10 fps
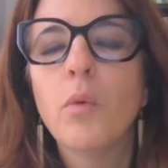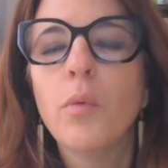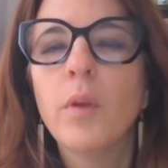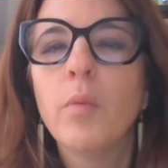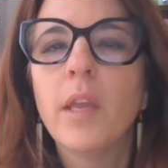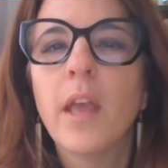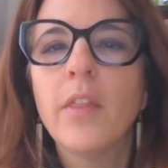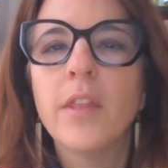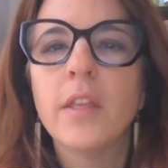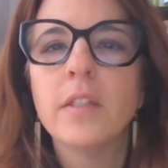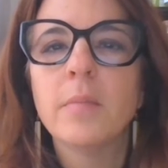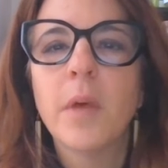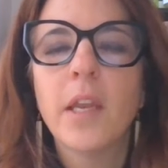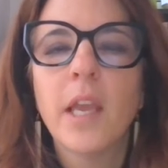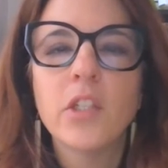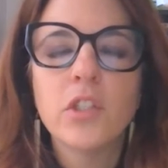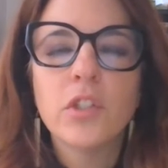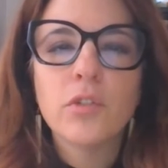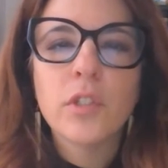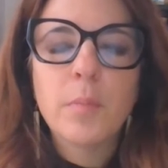You know, we get these medications
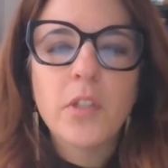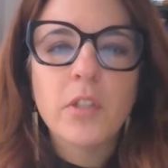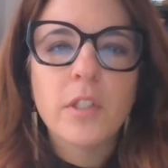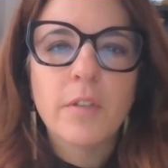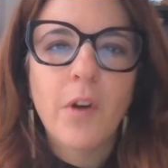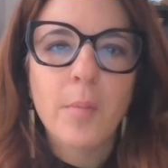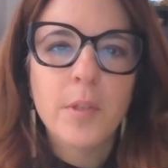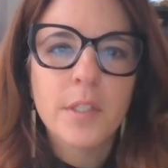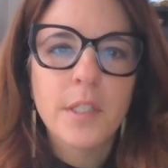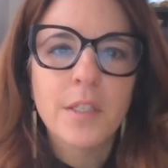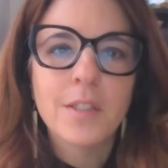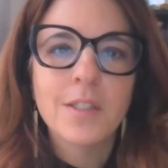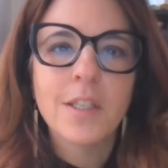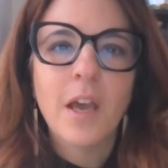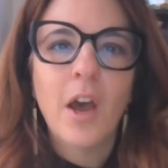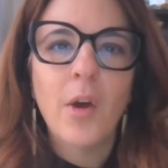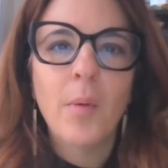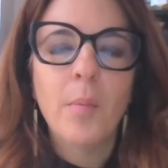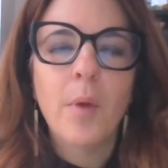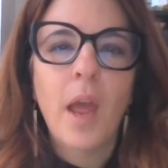through specialty pharmacies,
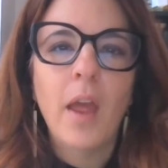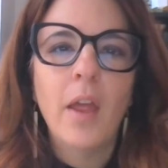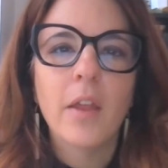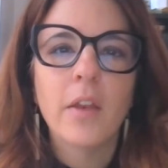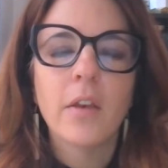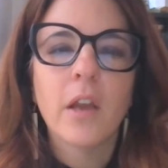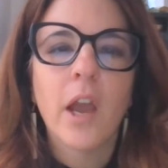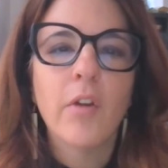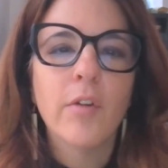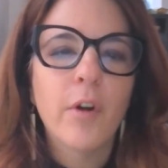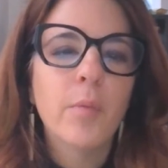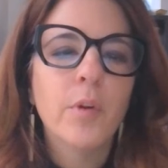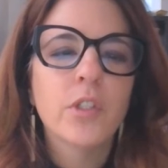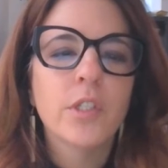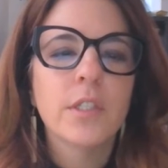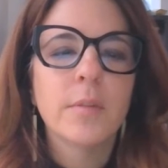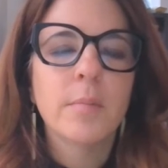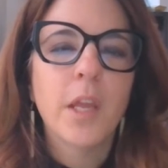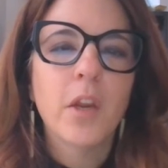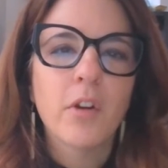and Chiropharm, which is the
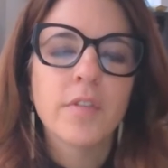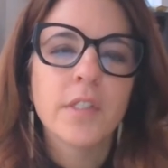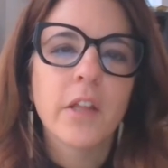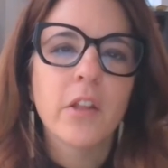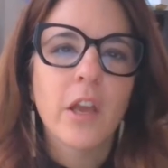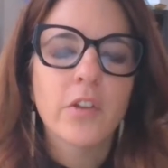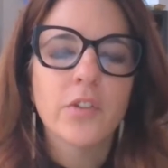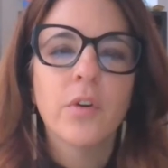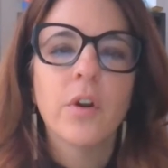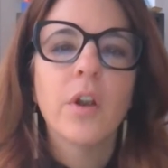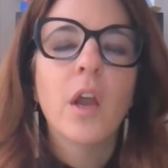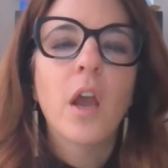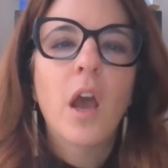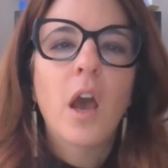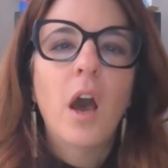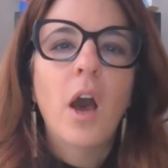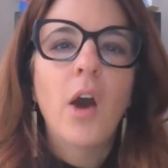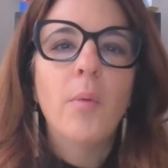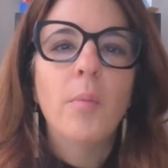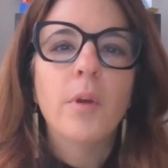maker of selinexor,
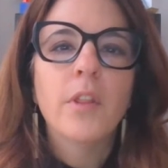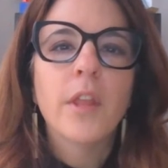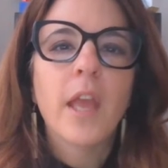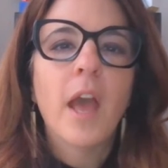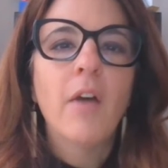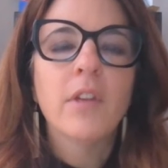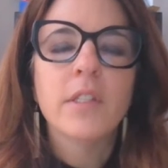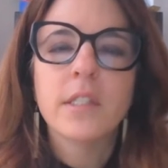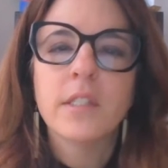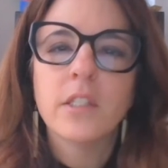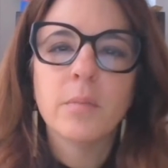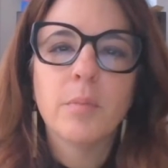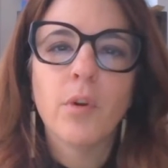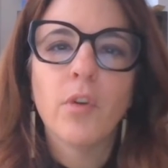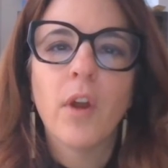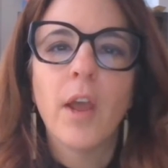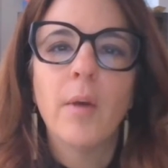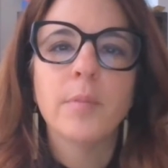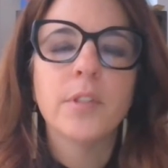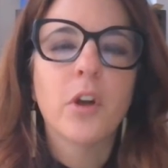they have an assistance
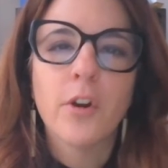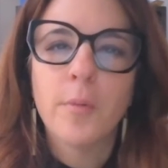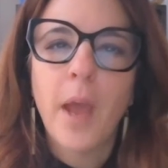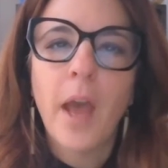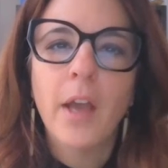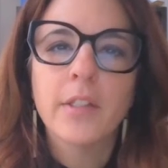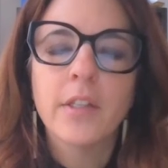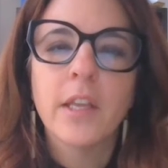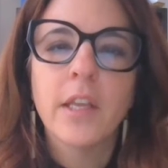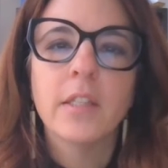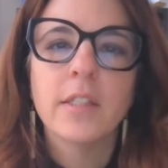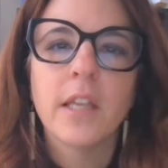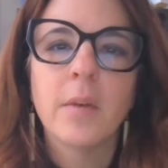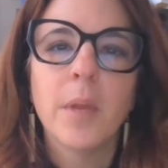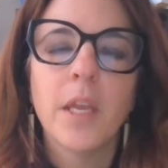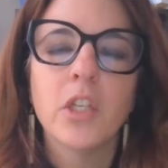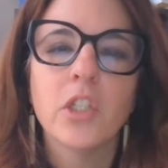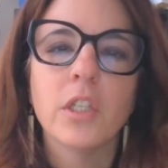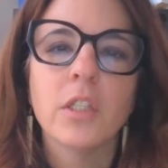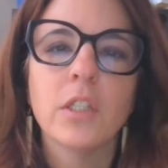program, starter packs that they can send
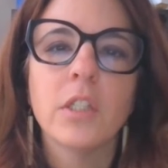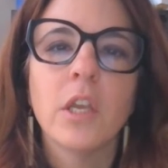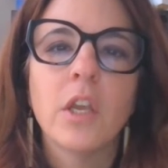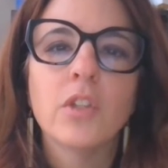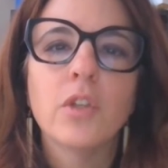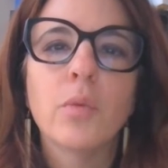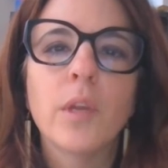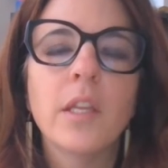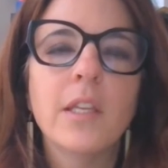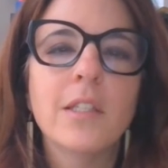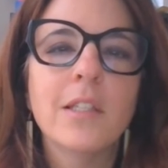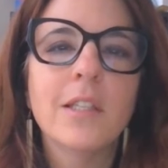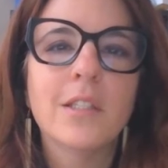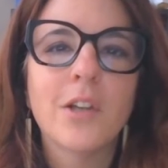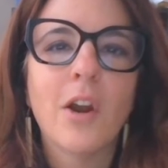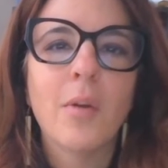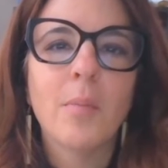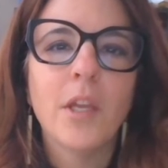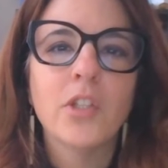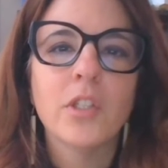patients. So we can easily start
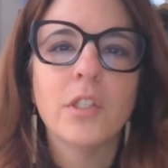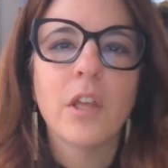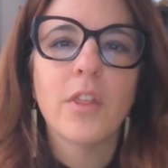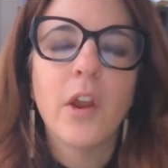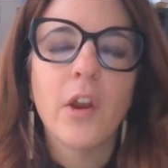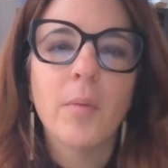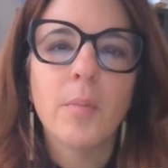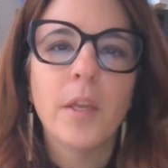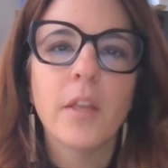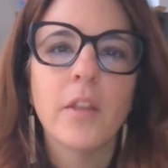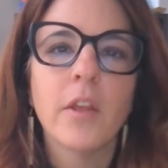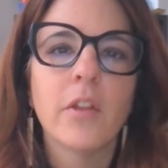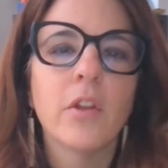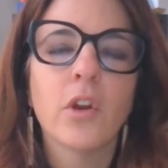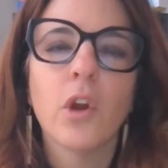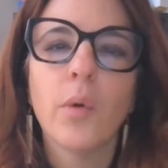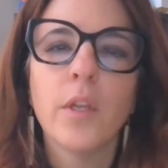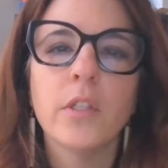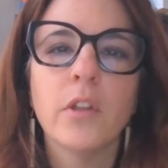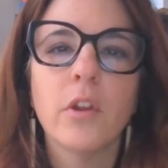patients on therapy. Then they're
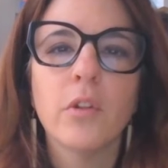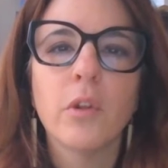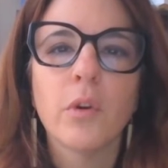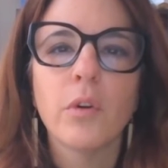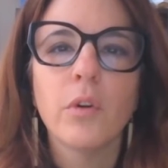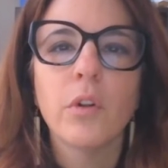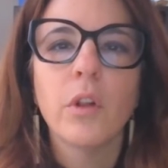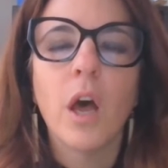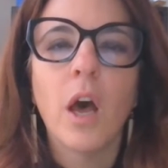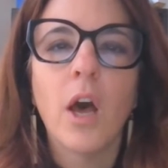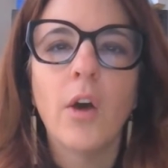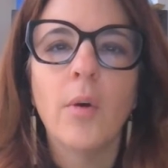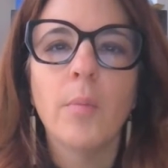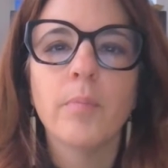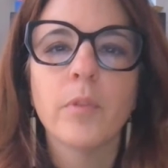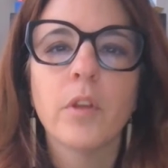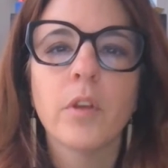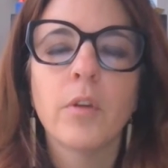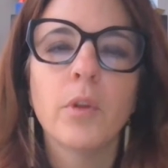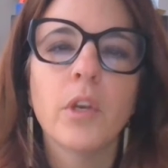going to their local
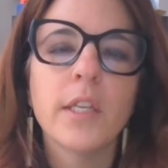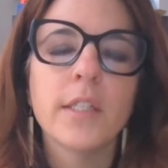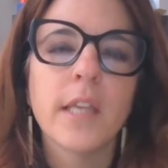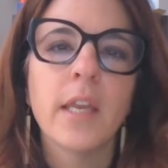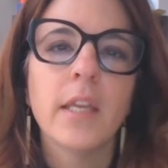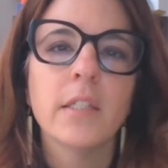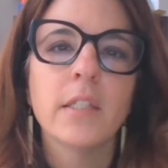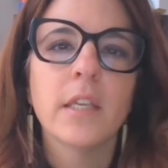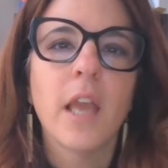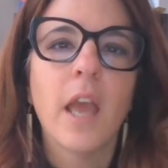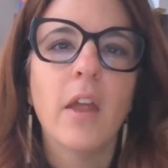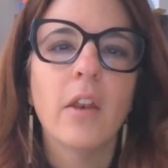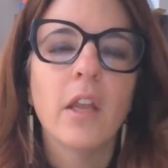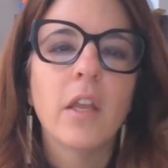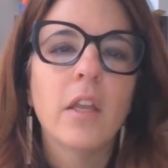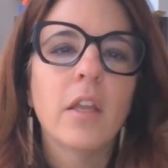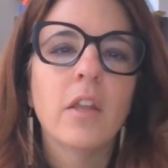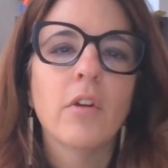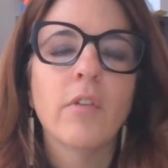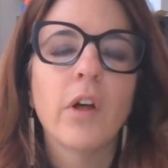community setting to get
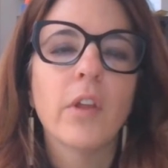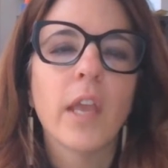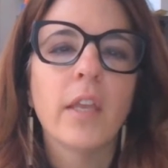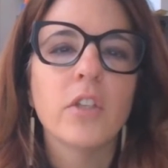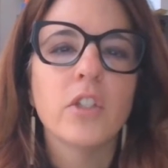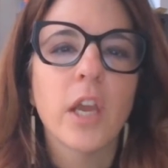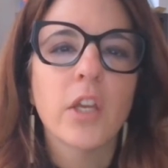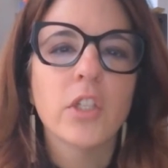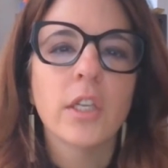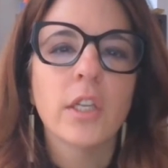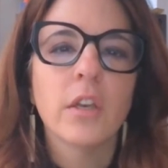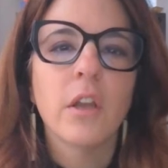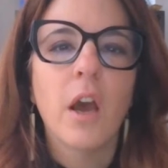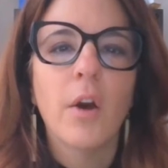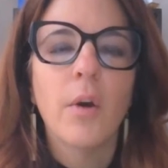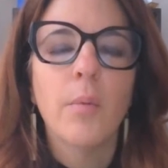either a Velcade injection